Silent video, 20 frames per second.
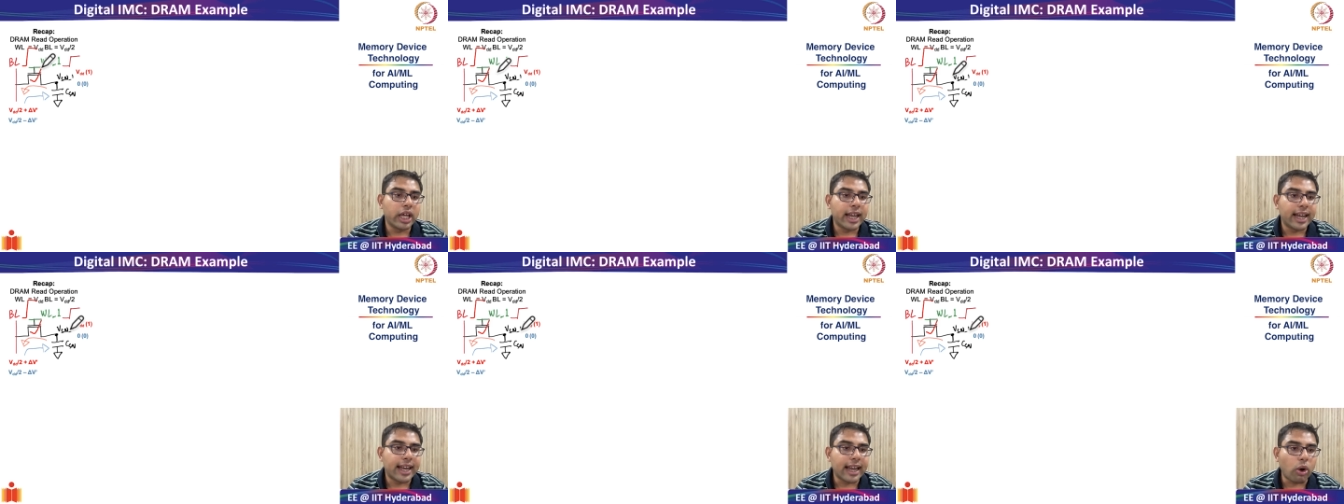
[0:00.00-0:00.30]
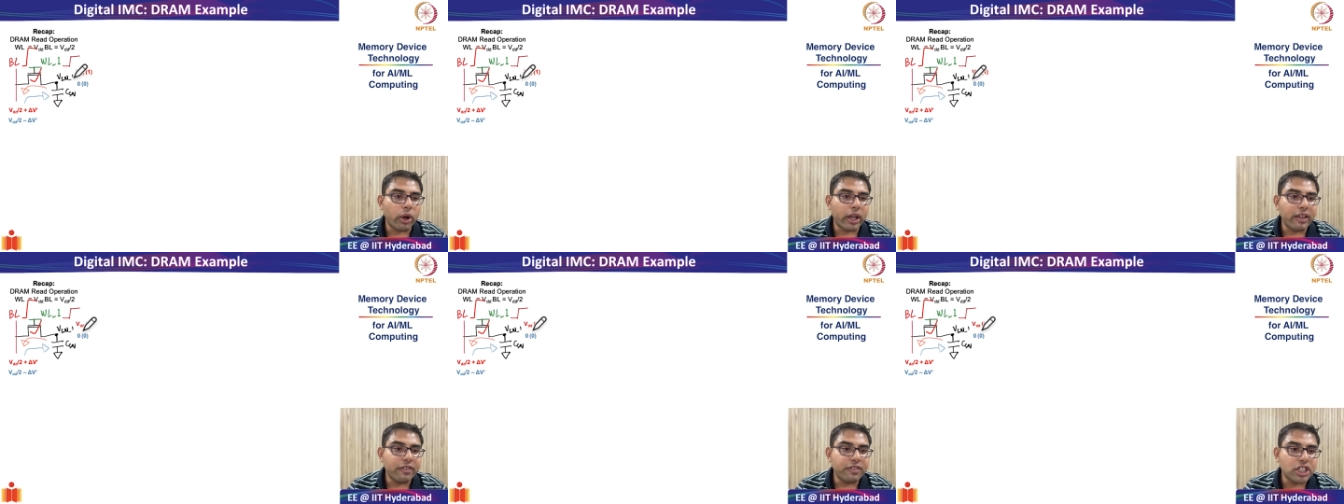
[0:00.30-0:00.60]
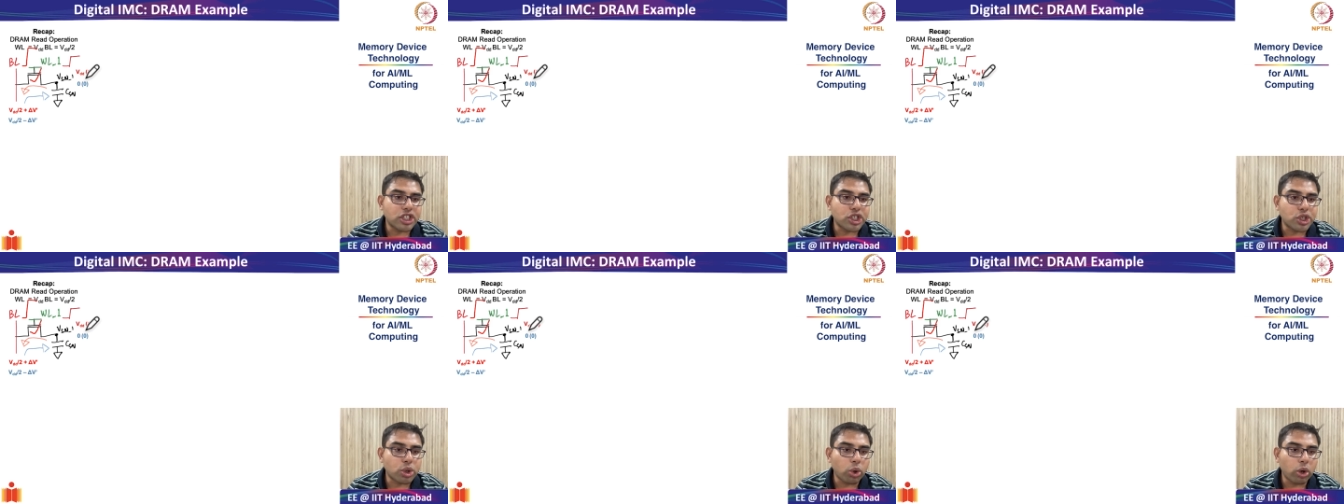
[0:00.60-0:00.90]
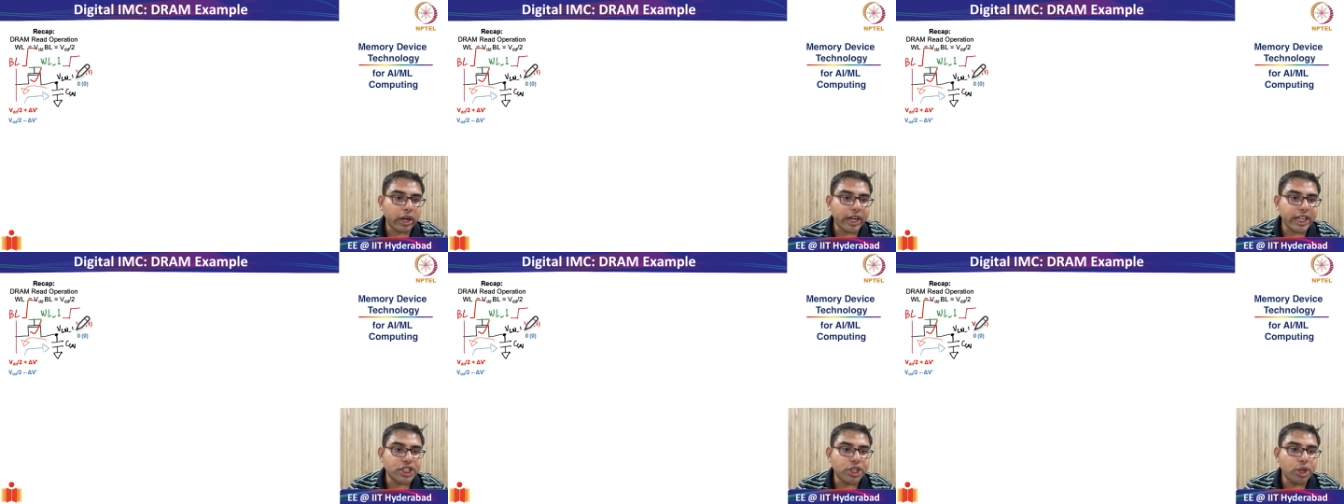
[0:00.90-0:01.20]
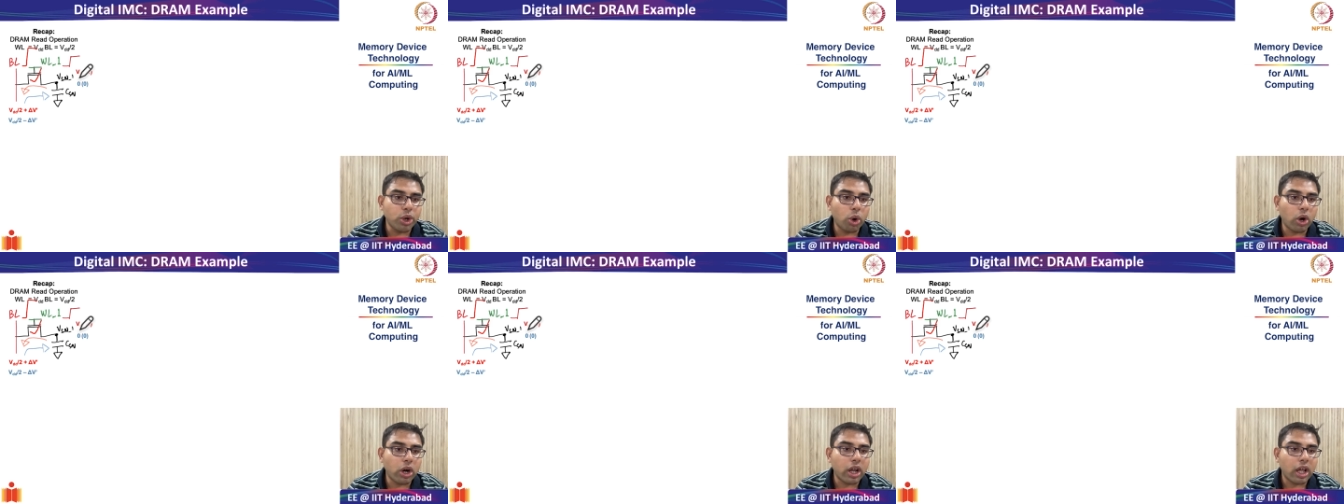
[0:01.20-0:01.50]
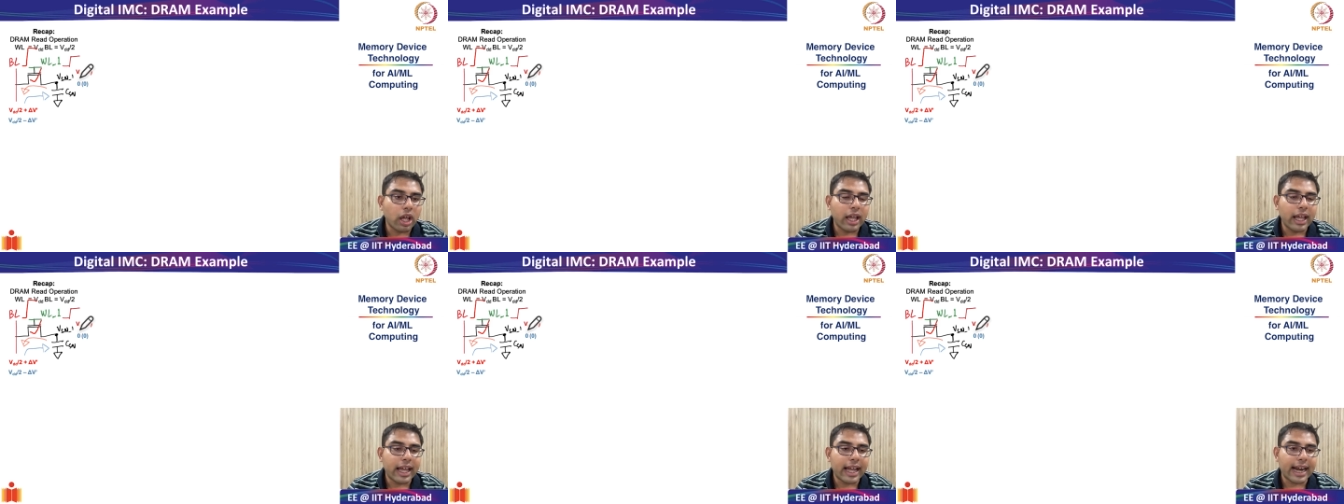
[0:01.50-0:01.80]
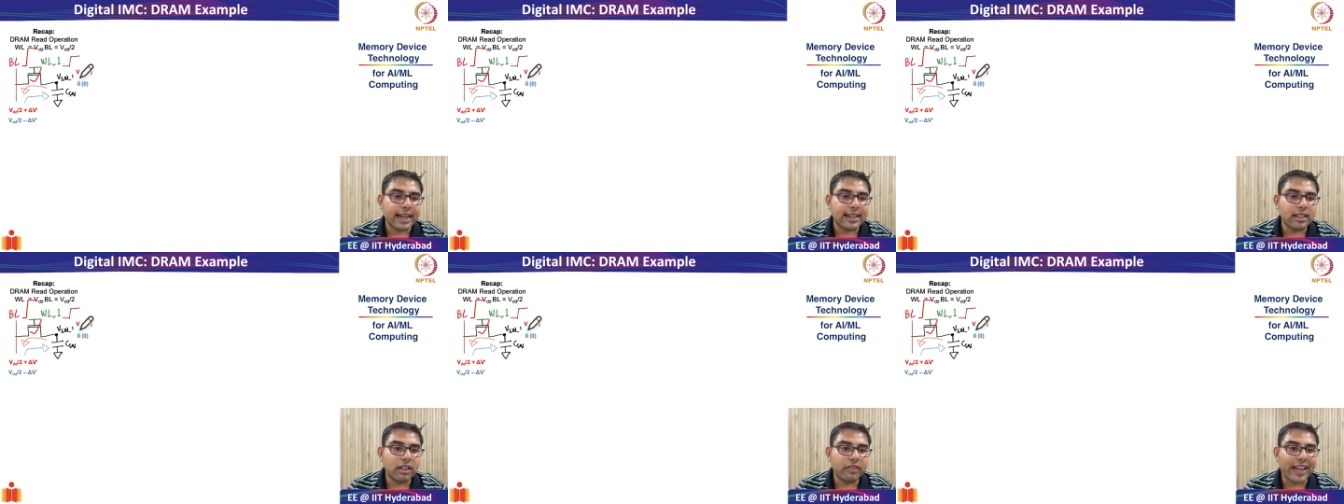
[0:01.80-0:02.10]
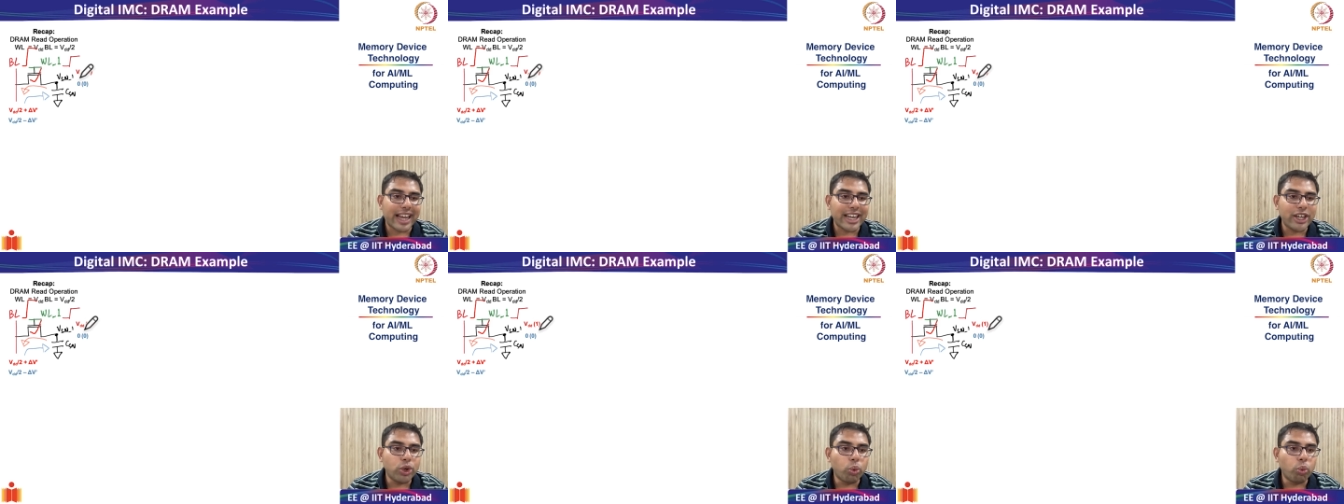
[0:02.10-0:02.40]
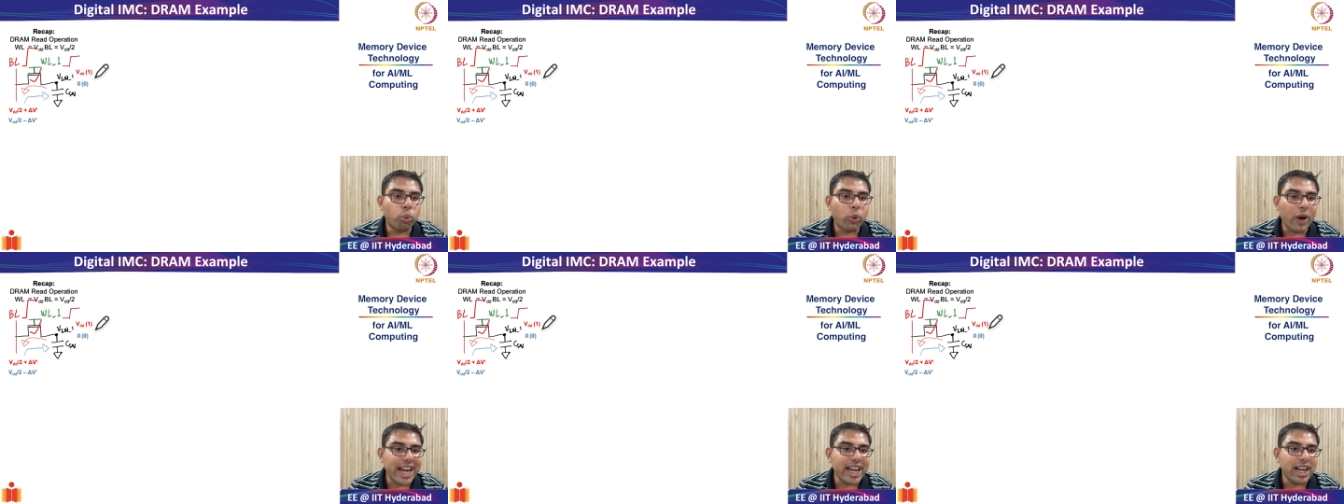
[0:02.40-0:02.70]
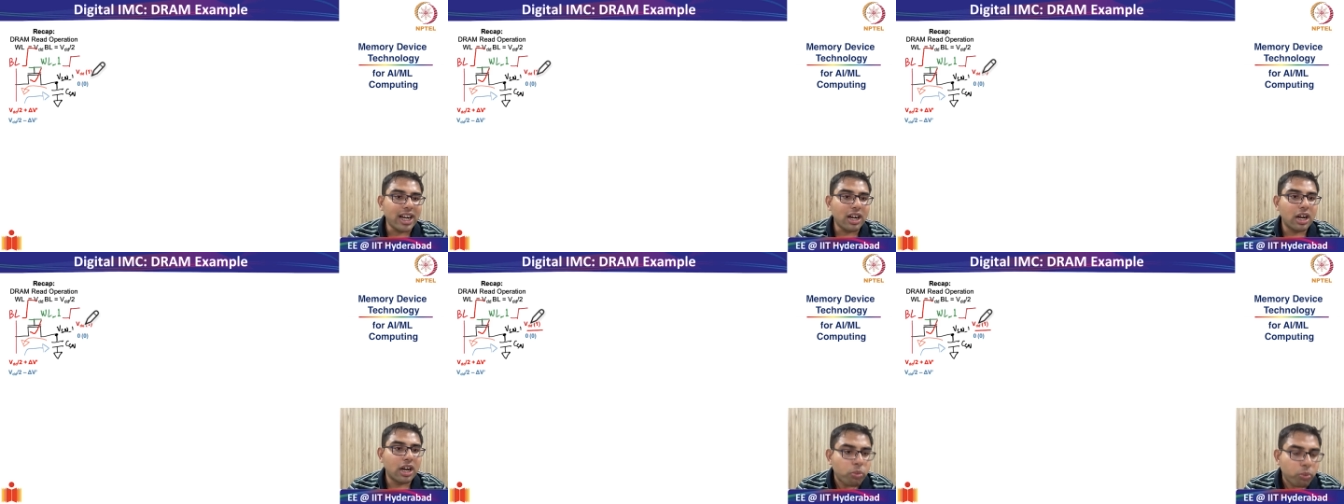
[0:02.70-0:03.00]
Now, if the storage node had the value 1,